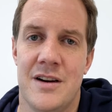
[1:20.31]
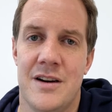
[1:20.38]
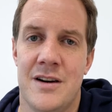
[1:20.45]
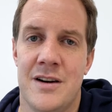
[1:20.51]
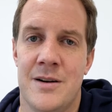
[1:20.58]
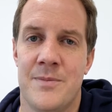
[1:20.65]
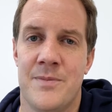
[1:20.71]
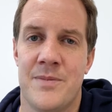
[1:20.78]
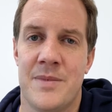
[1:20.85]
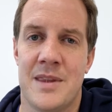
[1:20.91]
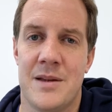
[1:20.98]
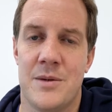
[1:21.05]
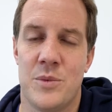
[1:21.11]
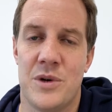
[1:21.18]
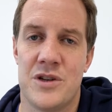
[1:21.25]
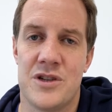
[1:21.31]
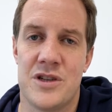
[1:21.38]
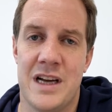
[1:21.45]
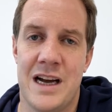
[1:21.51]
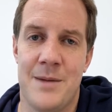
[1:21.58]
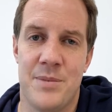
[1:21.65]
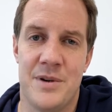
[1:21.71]
um,
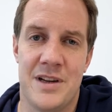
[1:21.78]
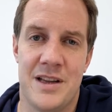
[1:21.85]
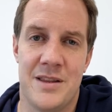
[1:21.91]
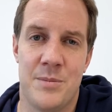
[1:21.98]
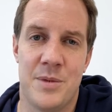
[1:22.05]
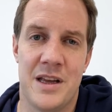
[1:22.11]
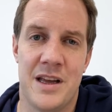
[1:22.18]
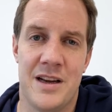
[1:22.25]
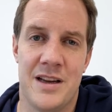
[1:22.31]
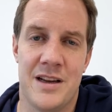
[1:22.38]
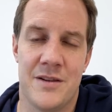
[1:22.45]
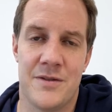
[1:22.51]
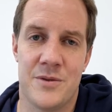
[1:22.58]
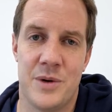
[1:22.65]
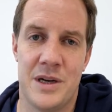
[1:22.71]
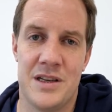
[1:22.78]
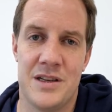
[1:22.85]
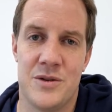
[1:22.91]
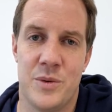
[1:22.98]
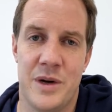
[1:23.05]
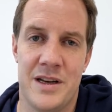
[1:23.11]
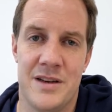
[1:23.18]
which happened at the beginning of
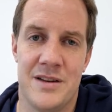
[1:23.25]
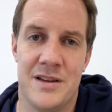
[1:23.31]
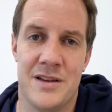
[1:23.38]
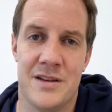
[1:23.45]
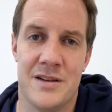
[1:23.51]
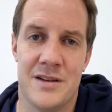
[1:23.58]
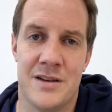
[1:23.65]
2020.